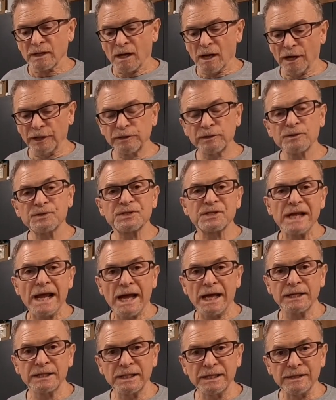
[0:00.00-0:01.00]

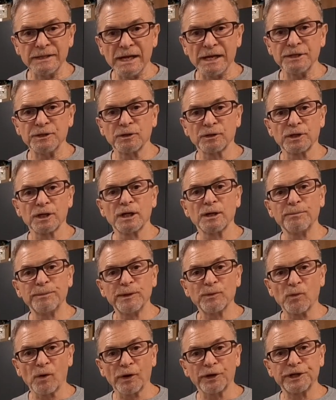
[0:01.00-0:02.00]
understanding that you're going to be
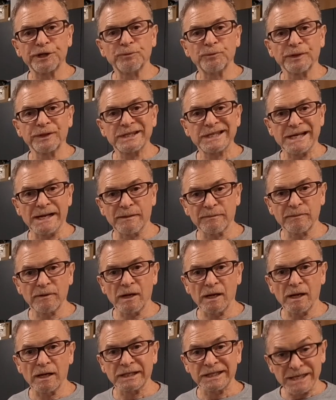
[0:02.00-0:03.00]
working with
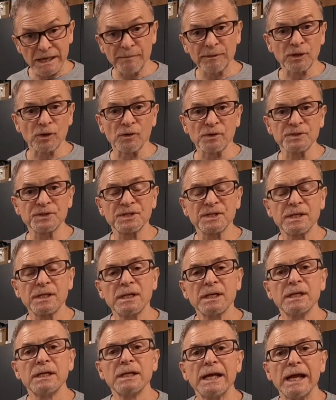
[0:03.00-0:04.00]
chemicals,
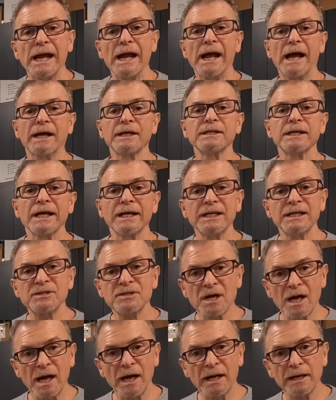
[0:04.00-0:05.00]
and
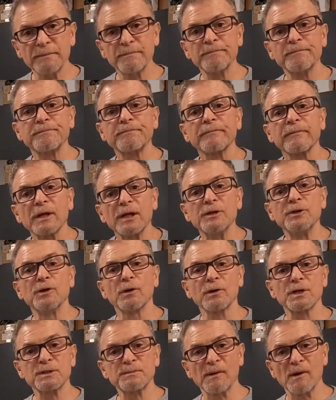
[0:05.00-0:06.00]
anytime
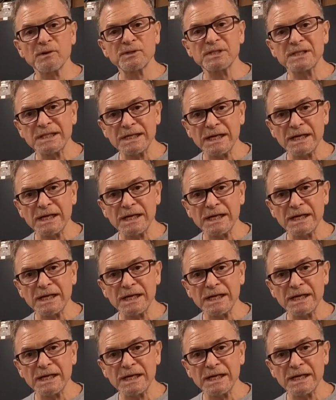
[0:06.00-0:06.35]
you're exposed to